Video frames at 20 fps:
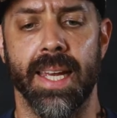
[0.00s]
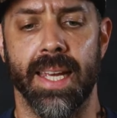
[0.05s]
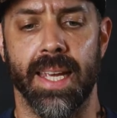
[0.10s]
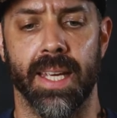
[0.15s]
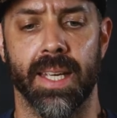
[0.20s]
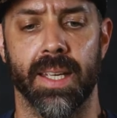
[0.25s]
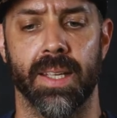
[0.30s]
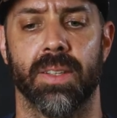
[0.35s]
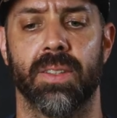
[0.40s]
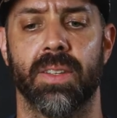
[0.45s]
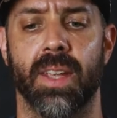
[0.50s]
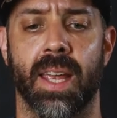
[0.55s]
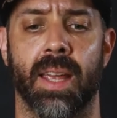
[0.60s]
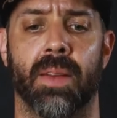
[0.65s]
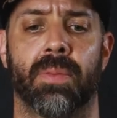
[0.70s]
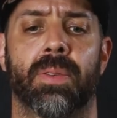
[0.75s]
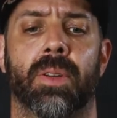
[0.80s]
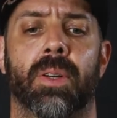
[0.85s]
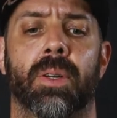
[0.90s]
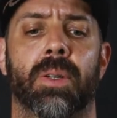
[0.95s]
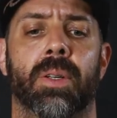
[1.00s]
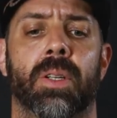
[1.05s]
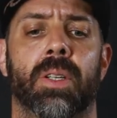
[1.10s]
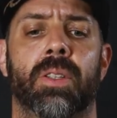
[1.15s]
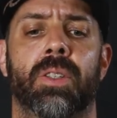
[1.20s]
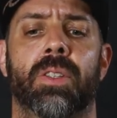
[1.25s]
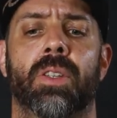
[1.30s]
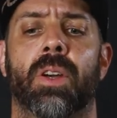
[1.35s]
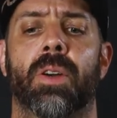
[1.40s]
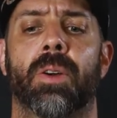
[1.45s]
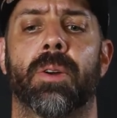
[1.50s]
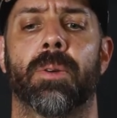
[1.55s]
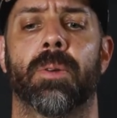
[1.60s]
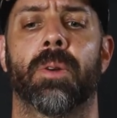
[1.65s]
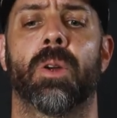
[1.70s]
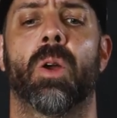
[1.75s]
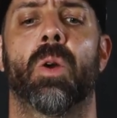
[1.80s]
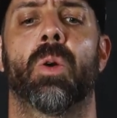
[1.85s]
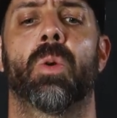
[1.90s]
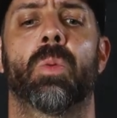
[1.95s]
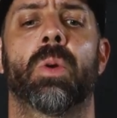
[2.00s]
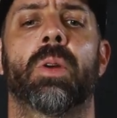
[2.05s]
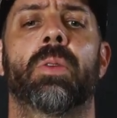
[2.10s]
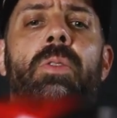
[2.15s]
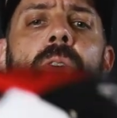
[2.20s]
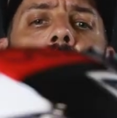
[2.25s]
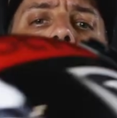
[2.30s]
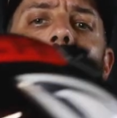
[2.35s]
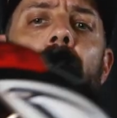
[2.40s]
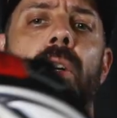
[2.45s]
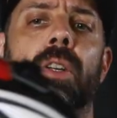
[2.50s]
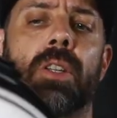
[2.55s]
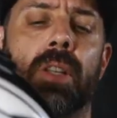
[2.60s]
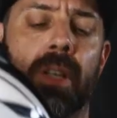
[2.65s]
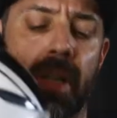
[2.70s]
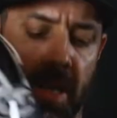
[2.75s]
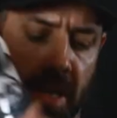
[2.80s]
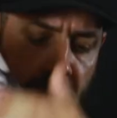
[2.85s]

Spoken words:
is airflow. So we've got